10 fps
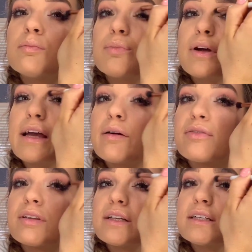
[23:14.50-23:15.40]
bring
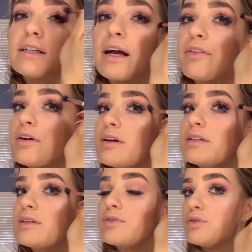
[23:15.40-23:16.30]
everything together is
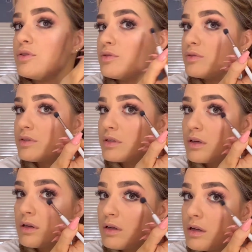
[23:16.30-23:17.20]
if you use
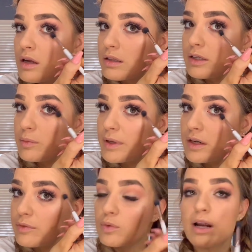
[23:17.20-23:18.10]
a little bit
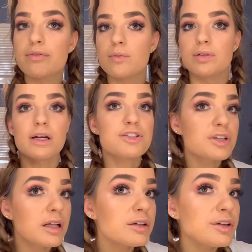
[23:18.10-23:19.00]
of whatever blush
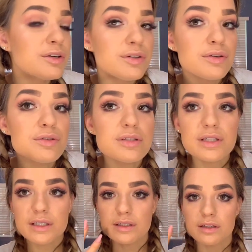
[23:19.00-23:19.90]
color you used
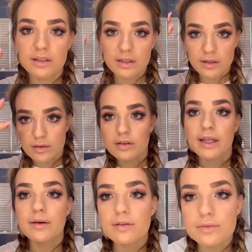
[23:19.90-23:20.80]
and
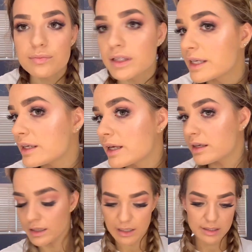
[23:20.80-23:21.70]
like blend it
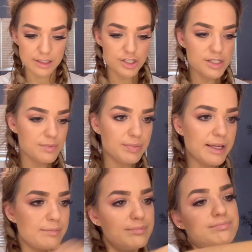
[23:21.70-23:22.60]
and it just like
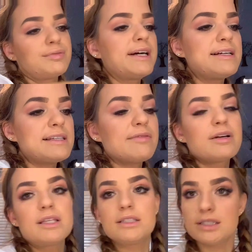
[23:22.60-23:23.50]
brings
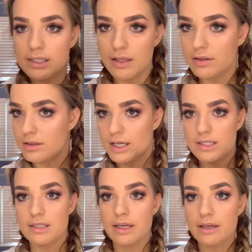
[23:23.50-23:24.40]
everything together
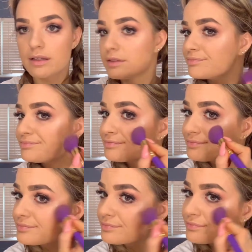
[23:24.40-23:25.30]
nicely.
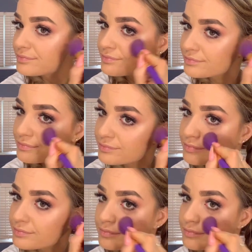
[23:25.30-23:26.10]
Mm -hmm.